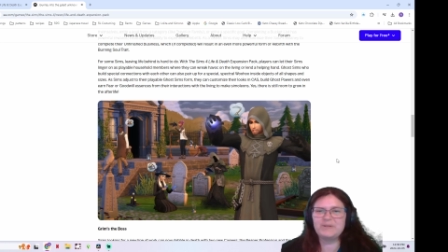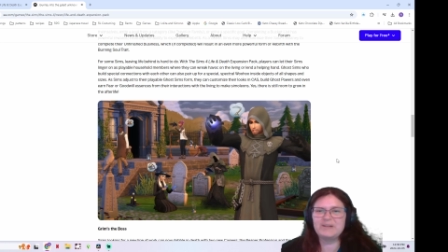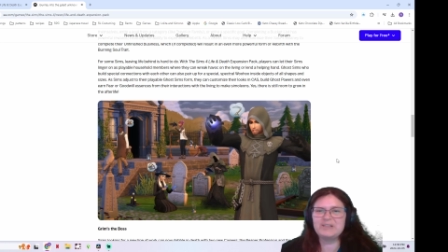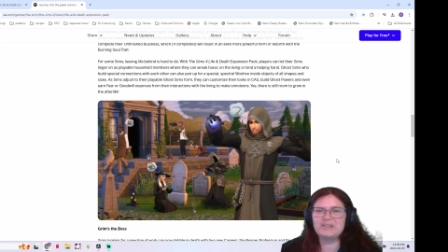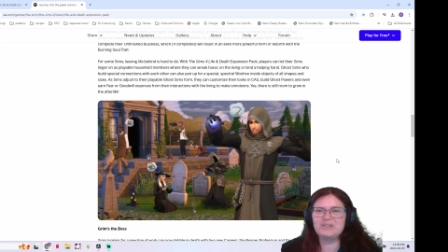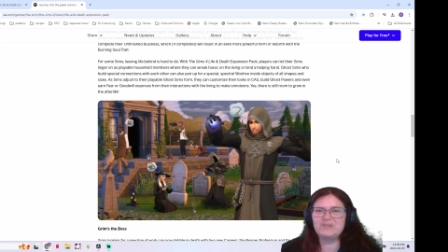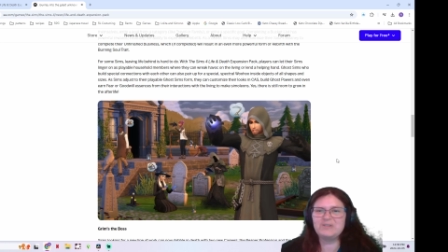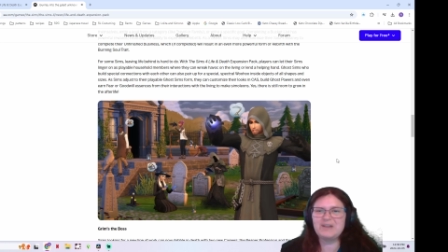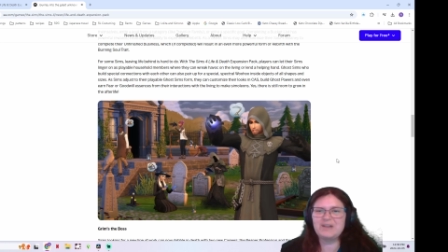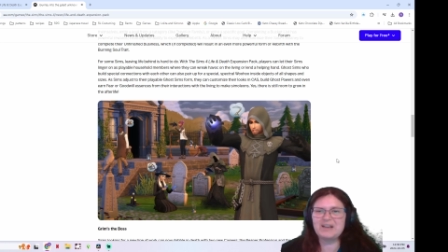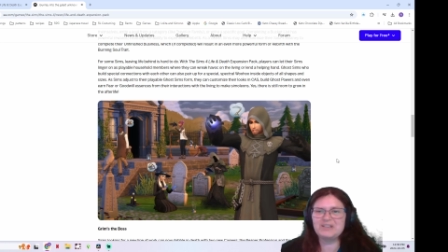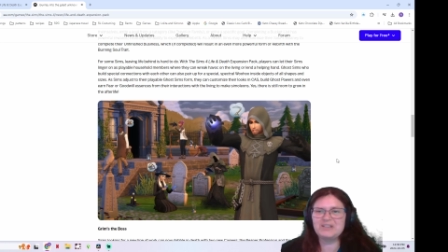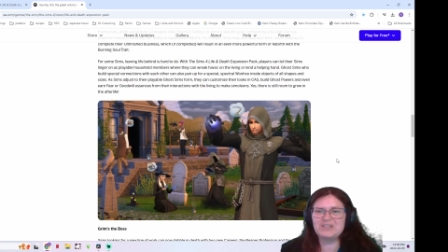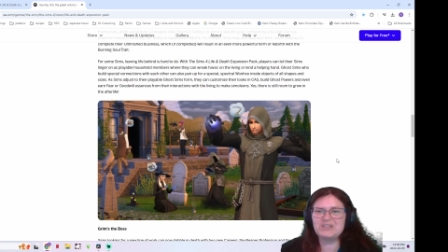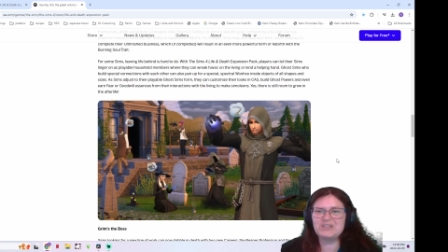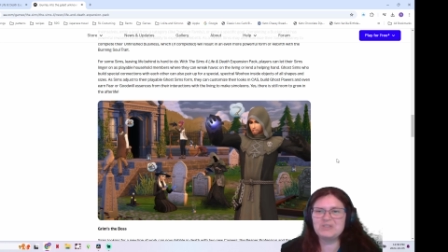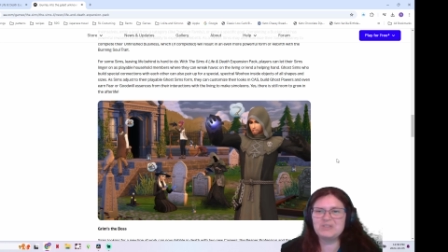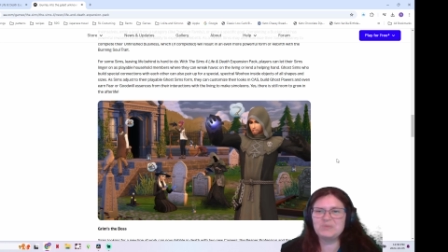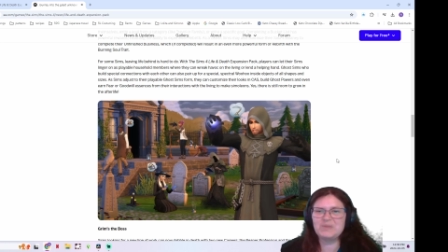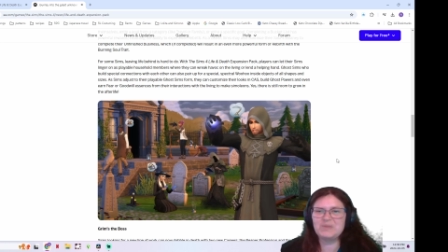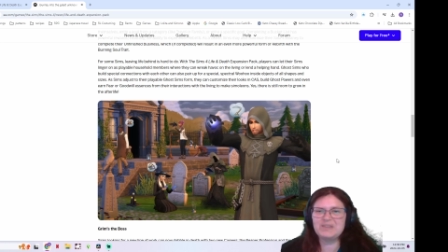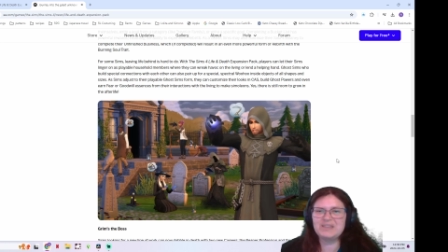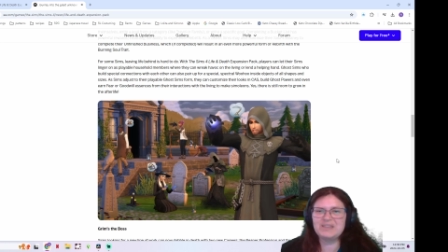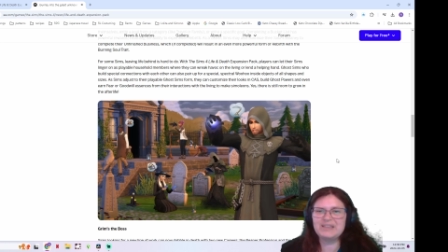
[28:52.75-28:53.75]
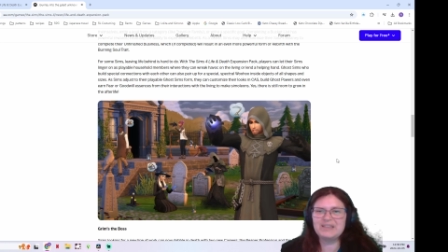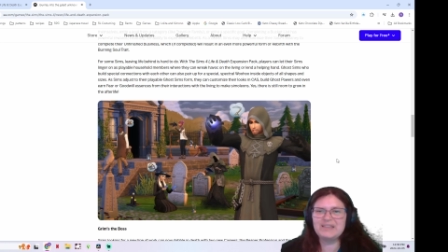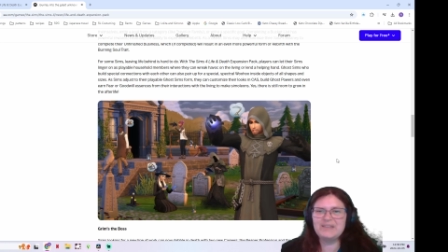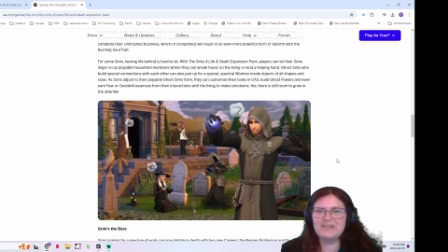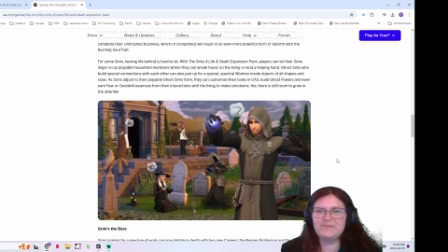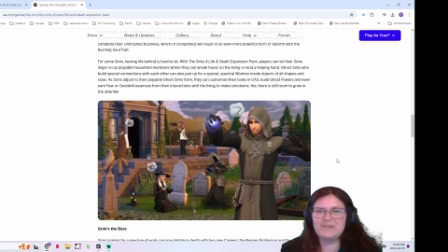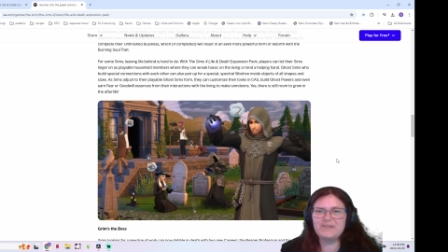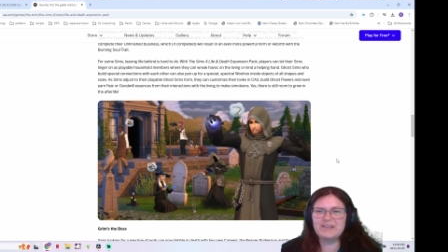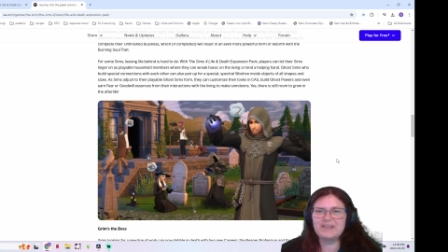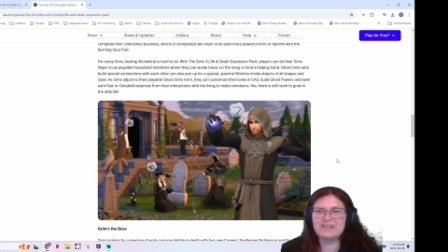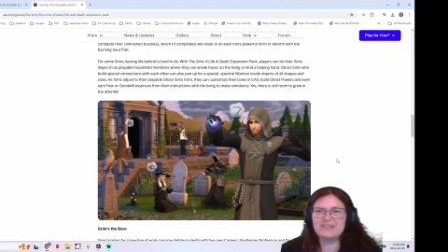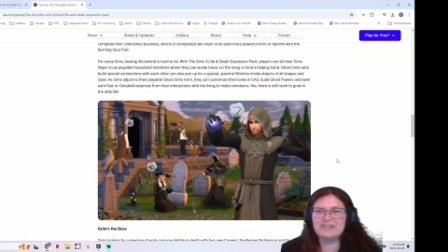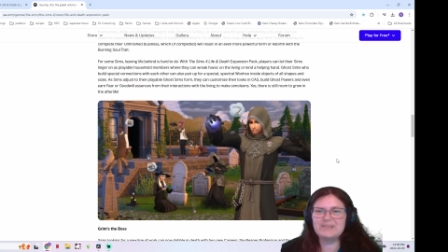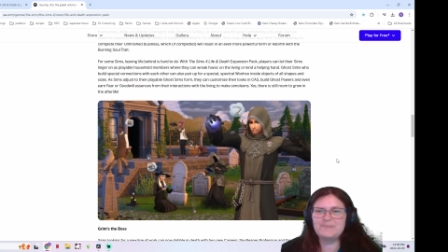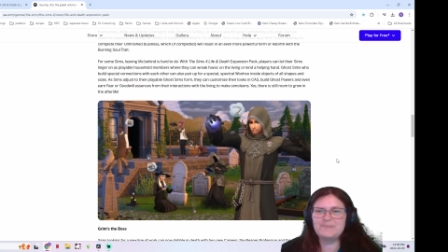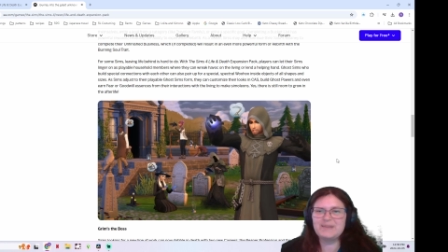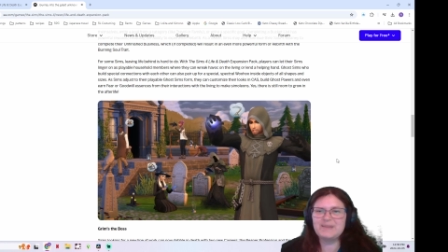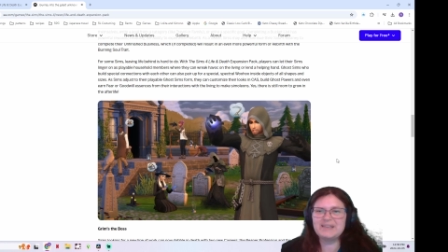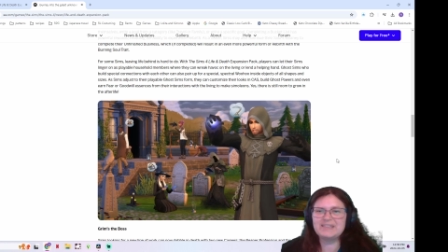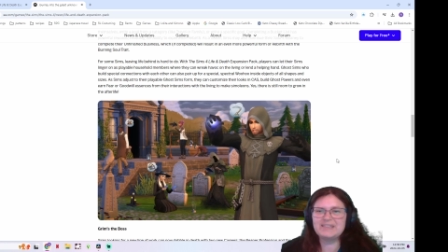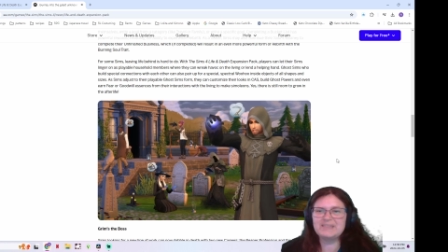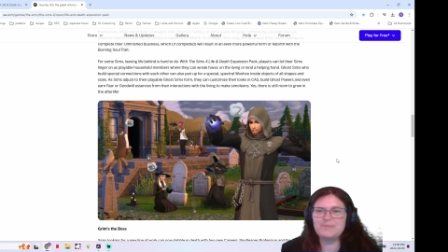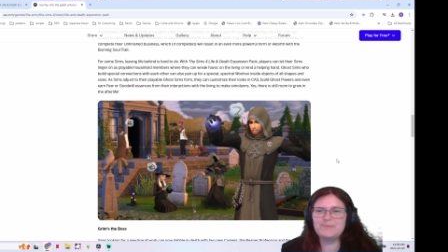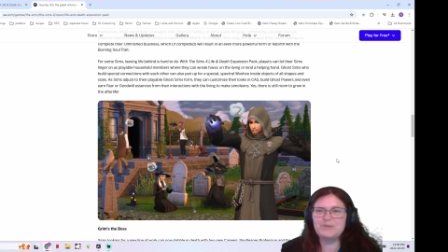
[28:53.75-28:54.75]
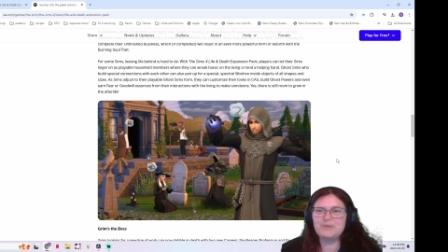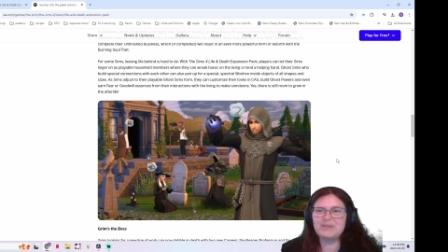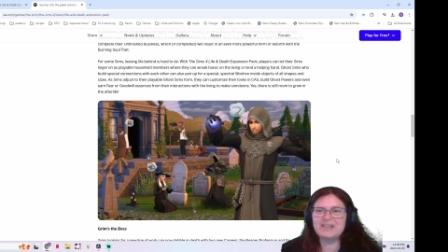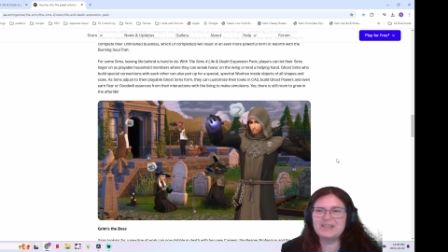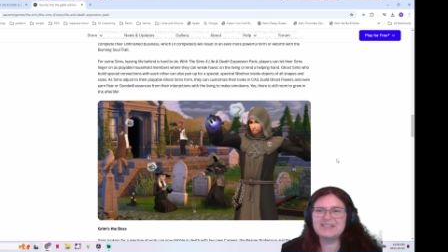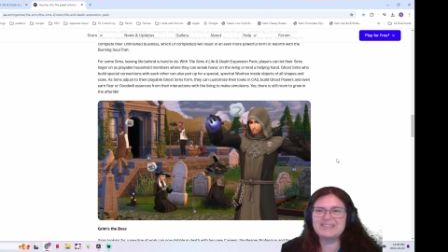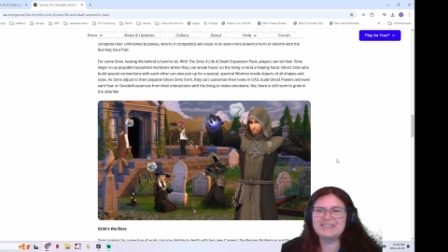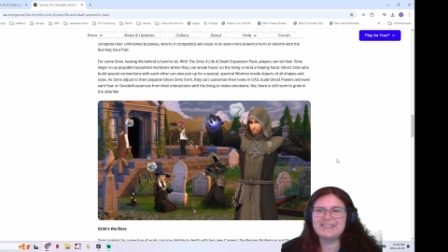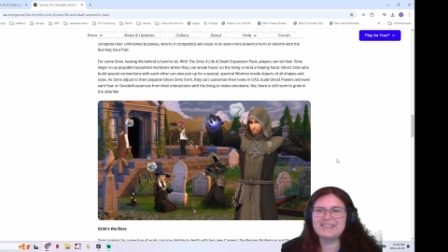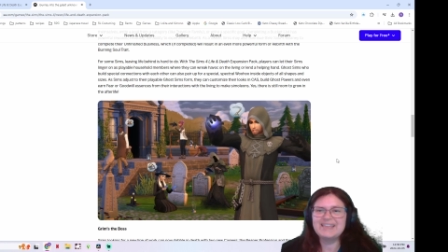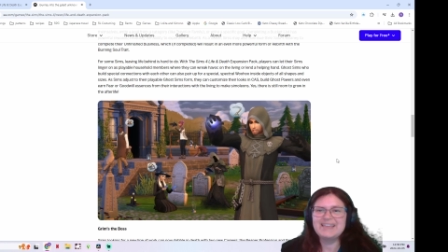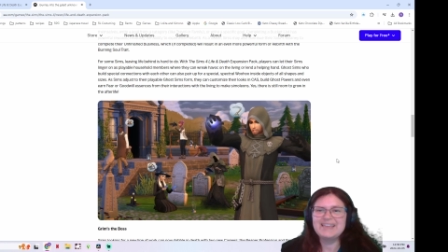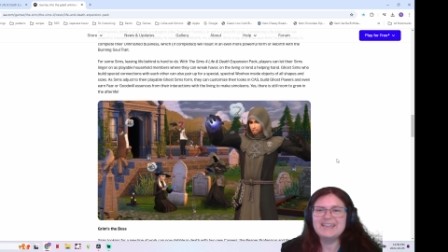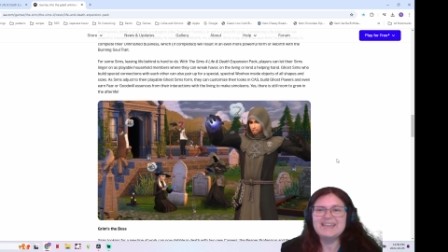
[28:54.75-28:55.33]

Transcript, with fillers: interactions with the living to make simoleons.